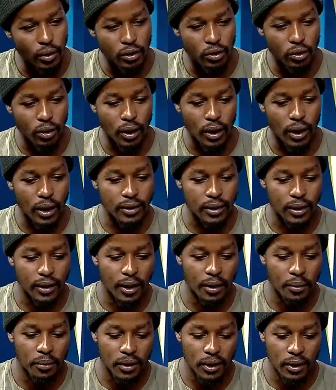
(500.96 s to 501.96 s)
unajua. As an
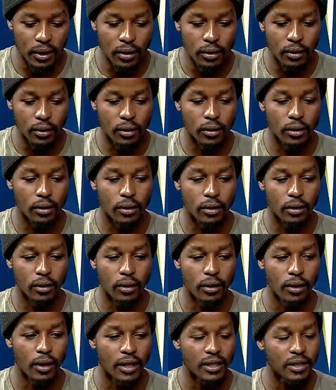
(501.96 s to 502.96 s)
M C
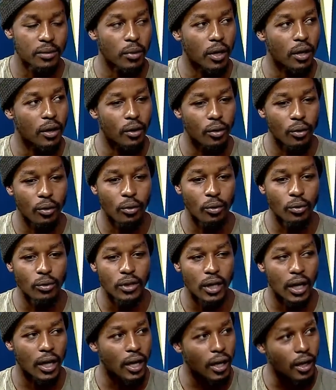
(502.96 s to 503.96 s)
lazima
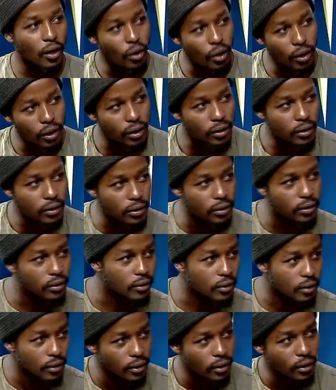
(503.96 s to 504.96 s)
utagalong,
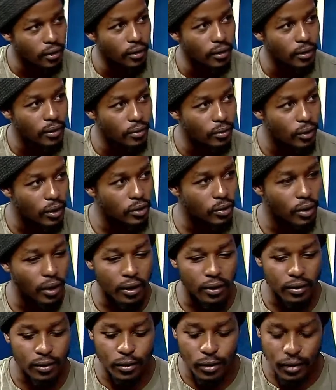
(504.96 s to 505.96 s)

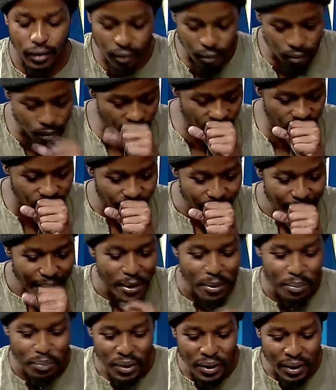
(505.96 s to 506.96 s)
unajua.
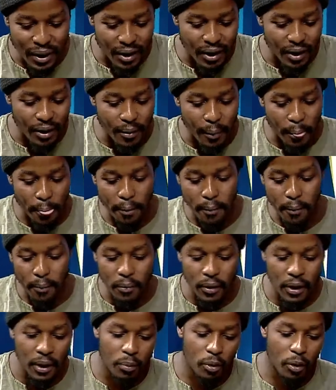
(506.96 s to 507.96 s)
uh,
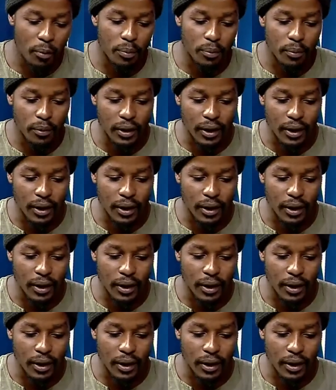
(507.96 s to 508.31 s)
hip hop